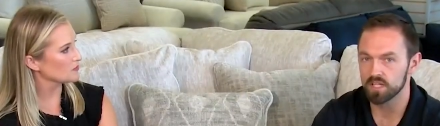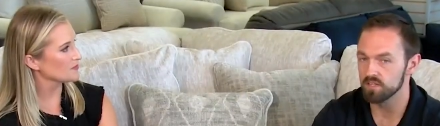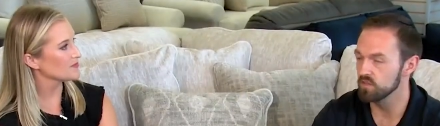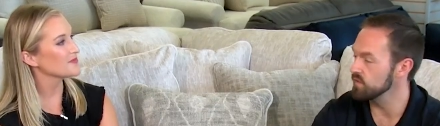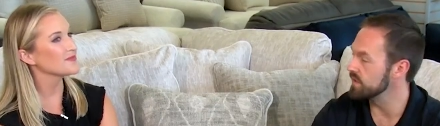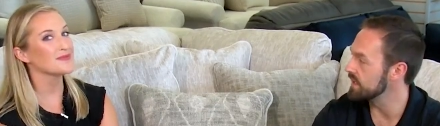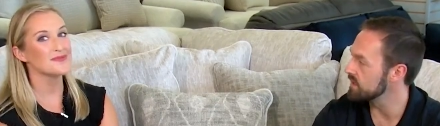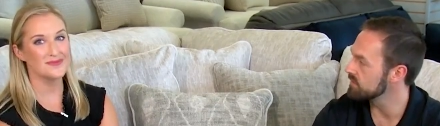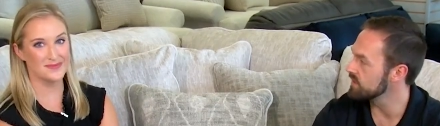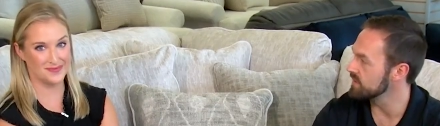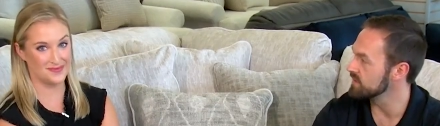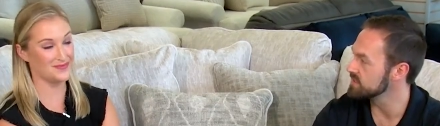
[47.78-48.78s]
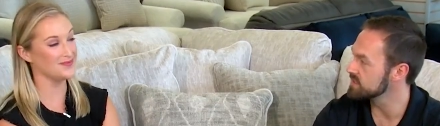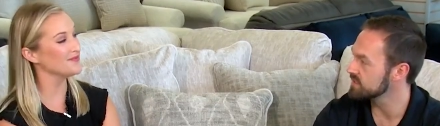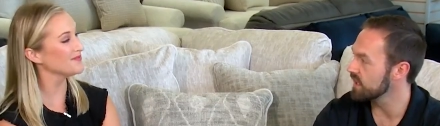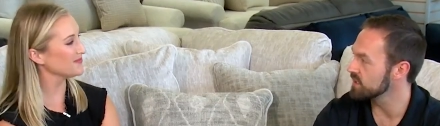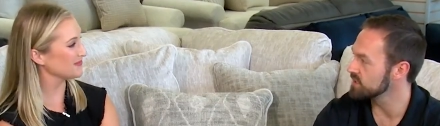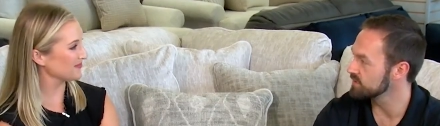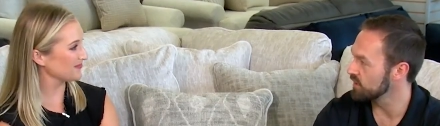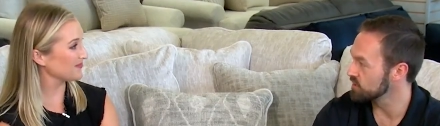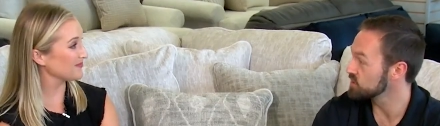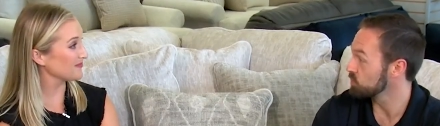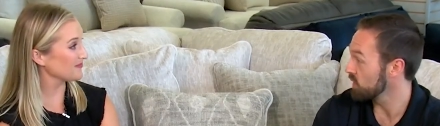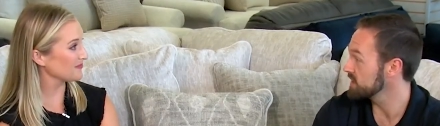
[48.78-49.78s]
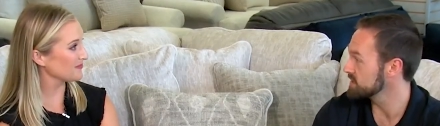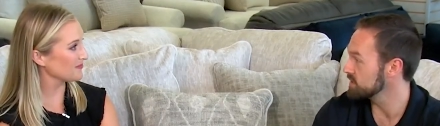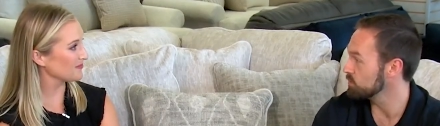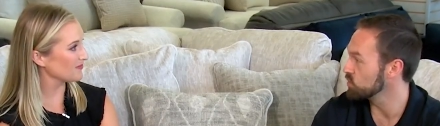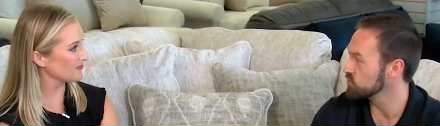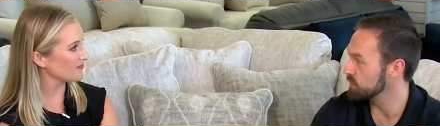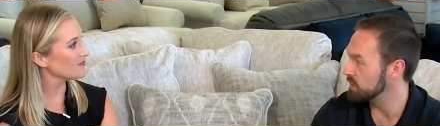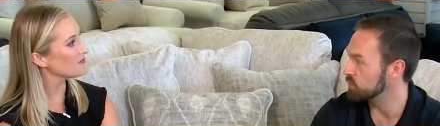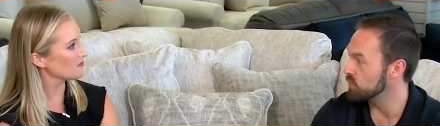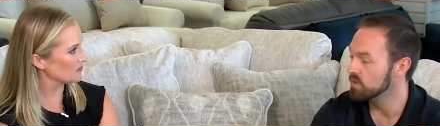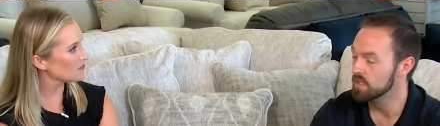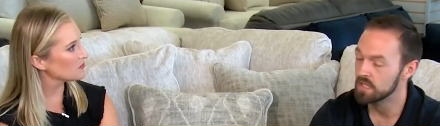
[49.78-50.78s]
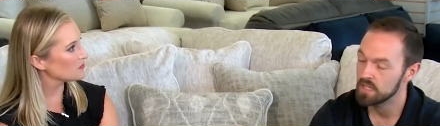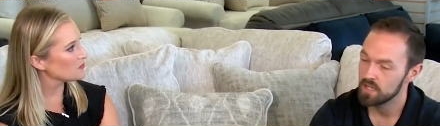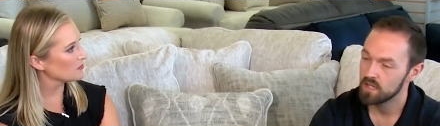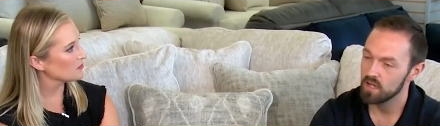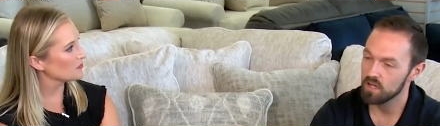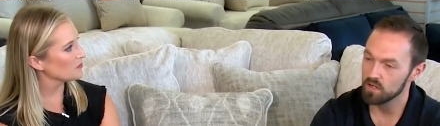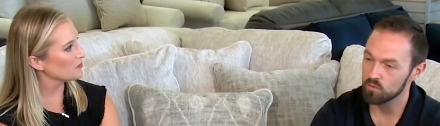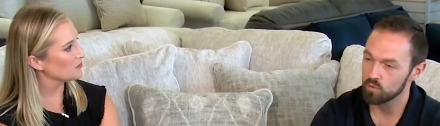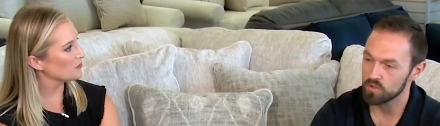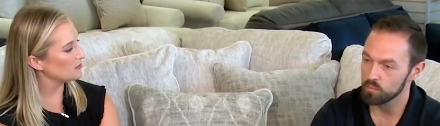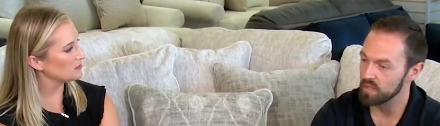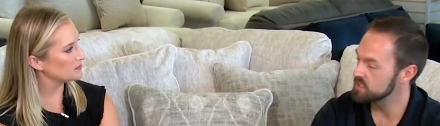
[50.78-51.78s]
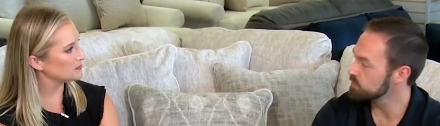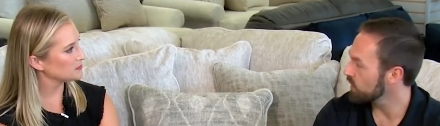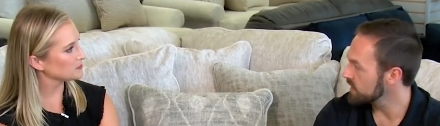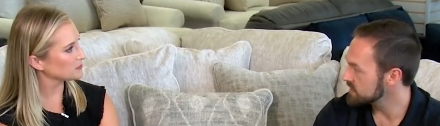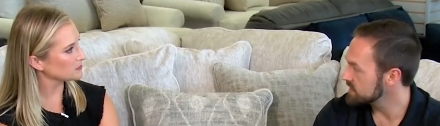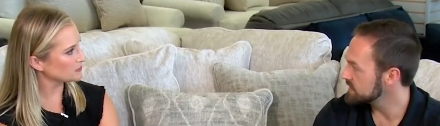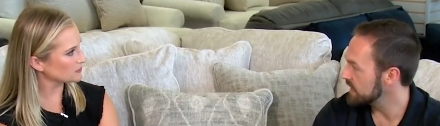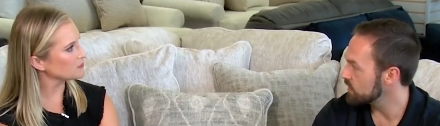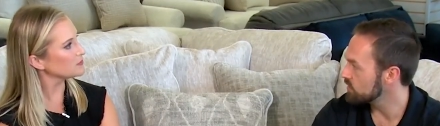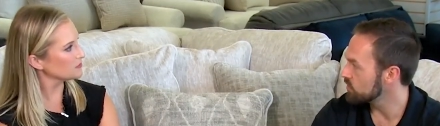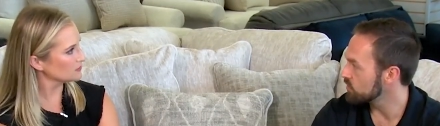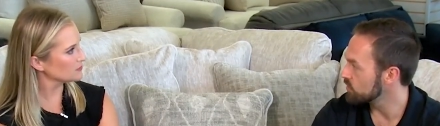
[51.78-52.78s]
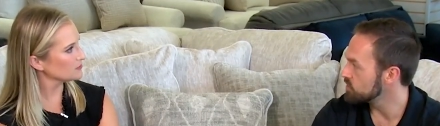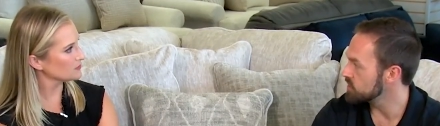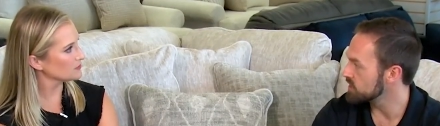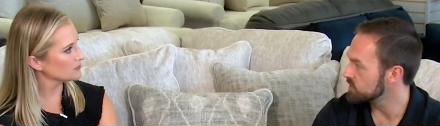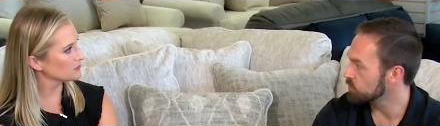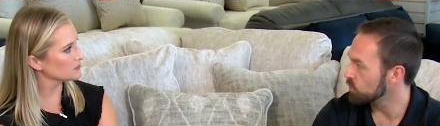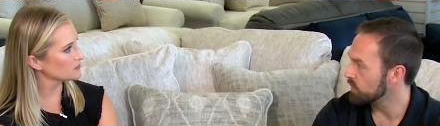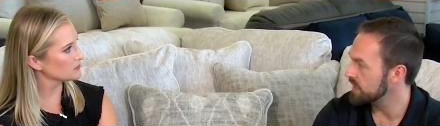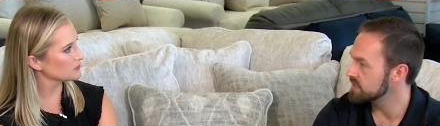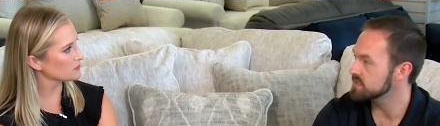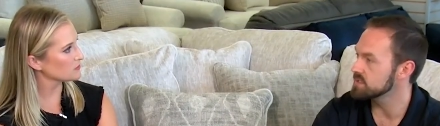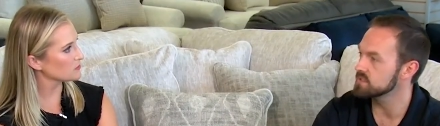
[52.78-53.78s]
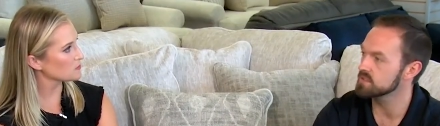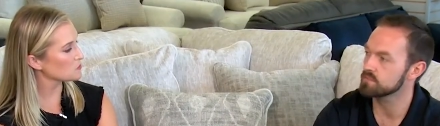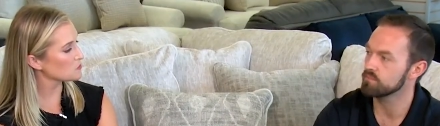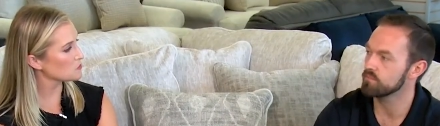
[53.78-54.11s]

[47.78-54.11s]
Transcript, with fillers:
Speaker 1: that do that, and mm mm-hmm. it's kind of a surprise to most people. Uh, we're the best price in town on our adjustable bases.